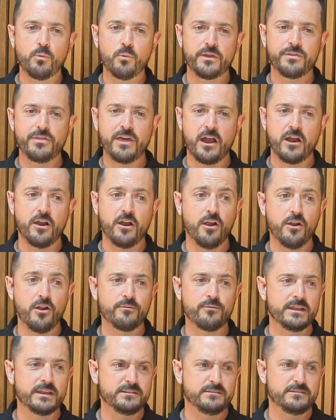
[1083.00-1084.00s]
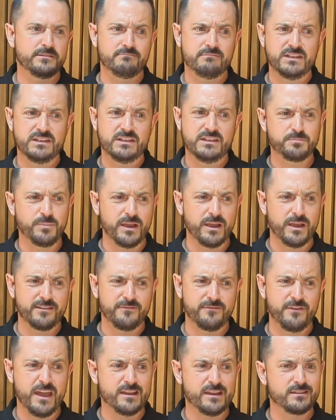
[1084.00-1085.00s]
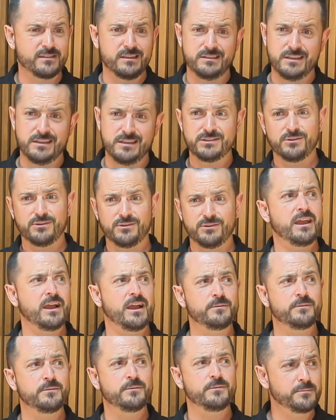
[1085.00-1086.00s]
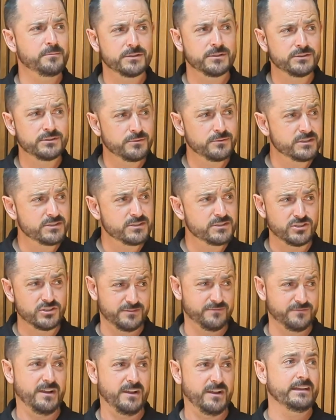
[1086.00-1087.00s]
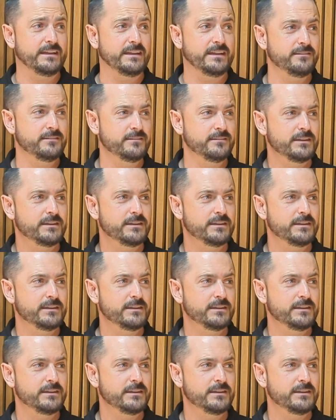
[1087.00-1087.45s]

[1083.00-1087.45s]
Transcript: with that heart rate, despite the fact that yesterday I was able to do this just fine,